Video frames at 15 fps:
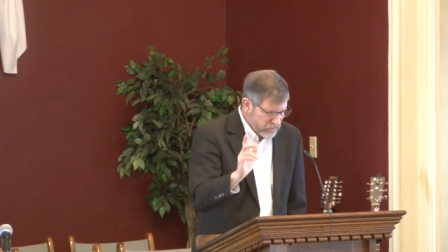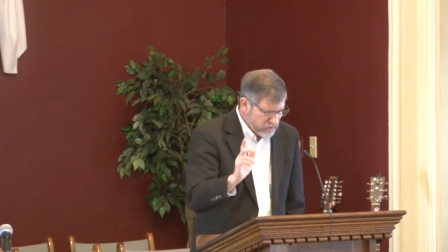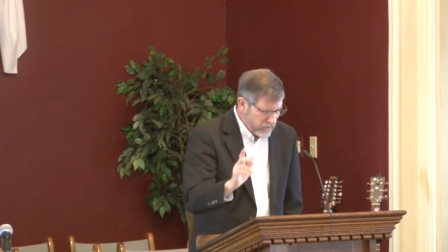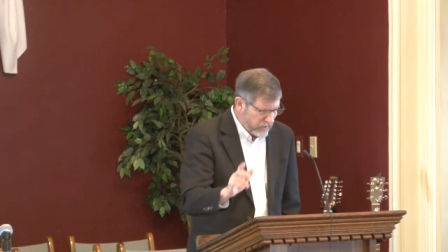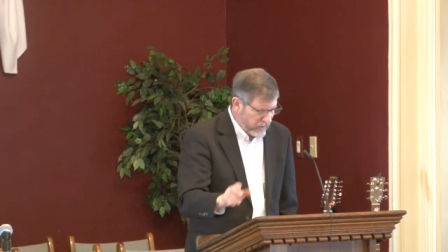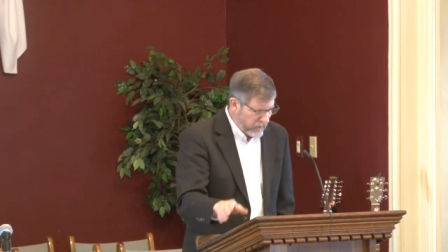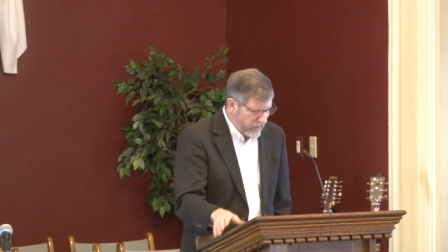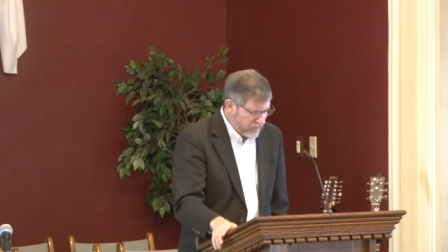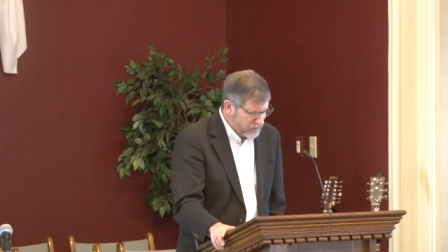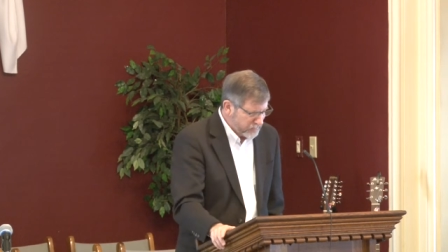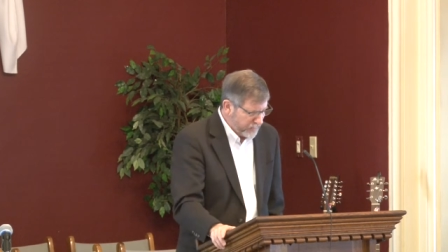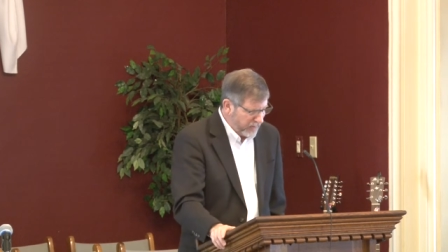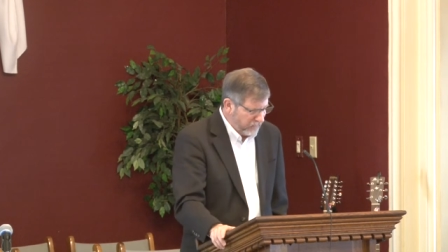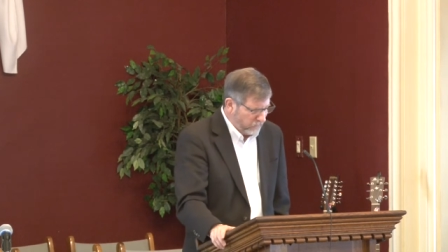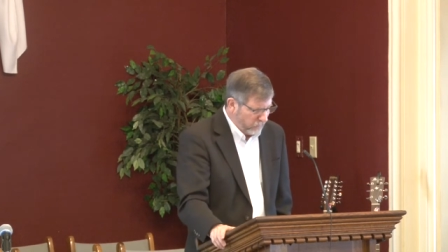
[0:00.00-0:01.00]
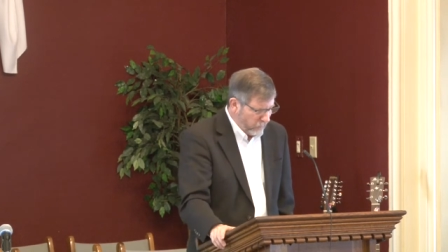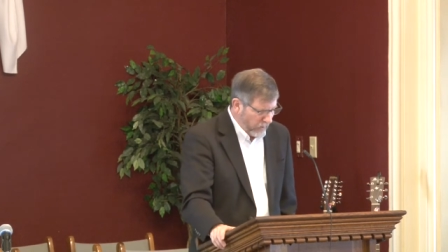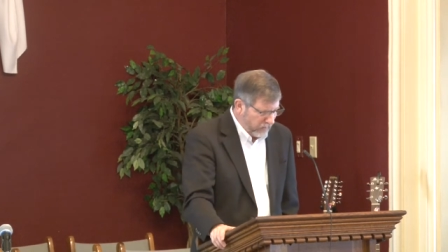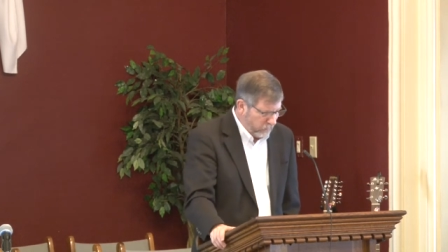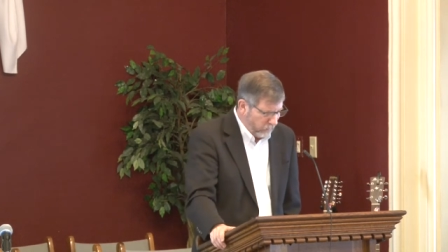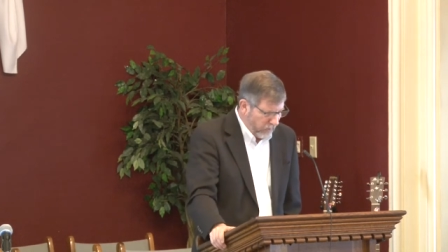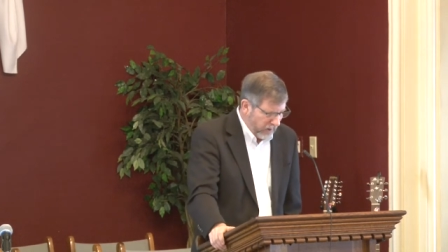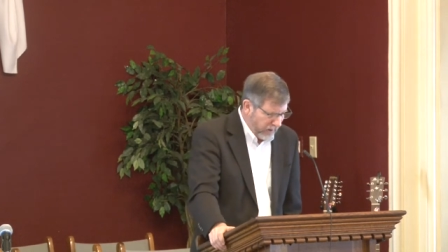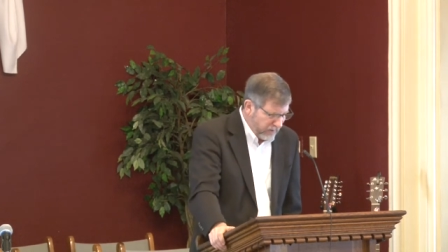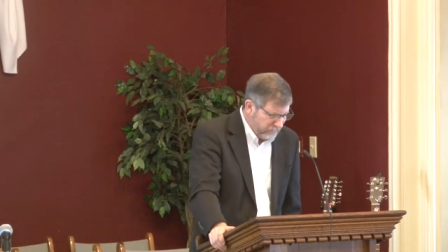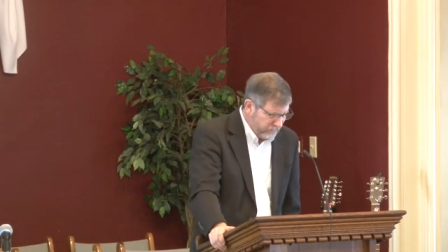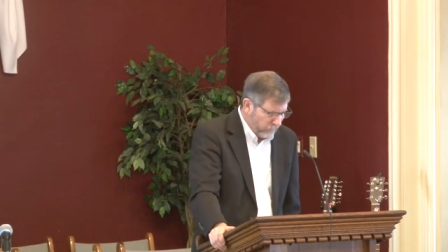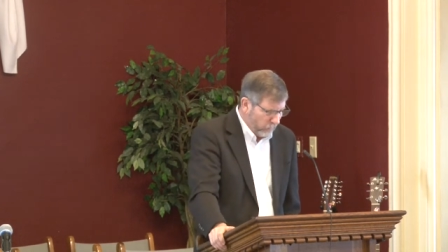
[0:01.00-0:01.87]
So the husband of one wife,